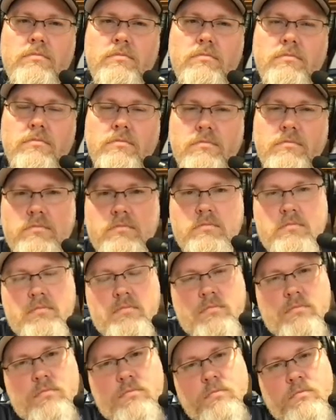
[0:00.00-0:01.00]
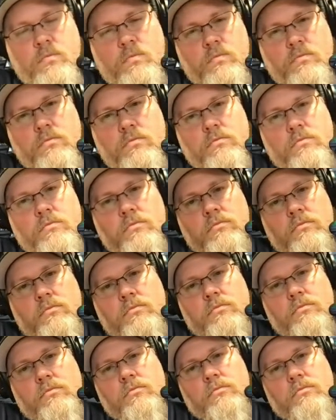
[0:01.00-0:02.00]

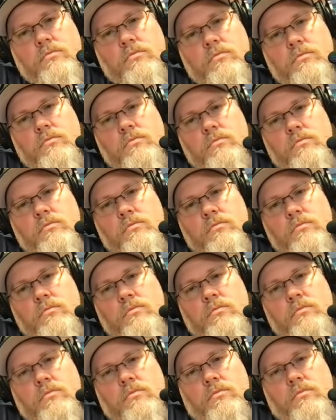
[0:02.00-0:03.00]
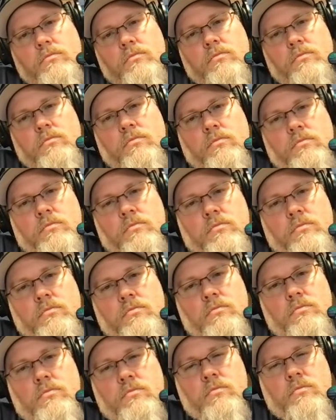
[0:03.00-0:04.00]

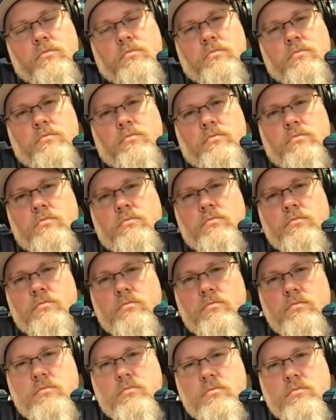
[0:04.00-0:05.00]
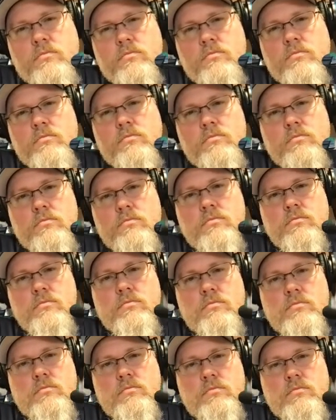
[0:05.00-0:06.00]

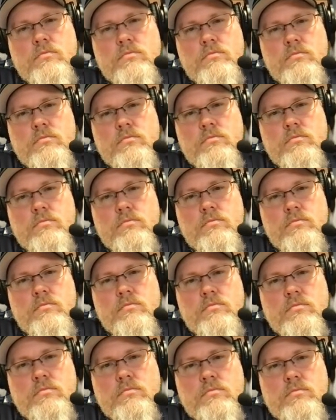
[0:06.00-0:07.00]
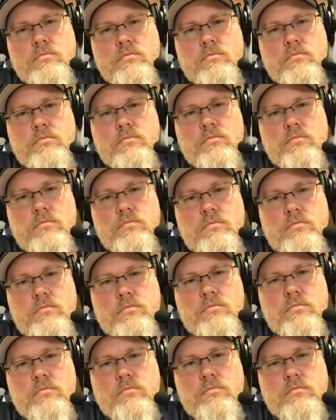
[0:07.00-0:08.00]
The person shown says nothing.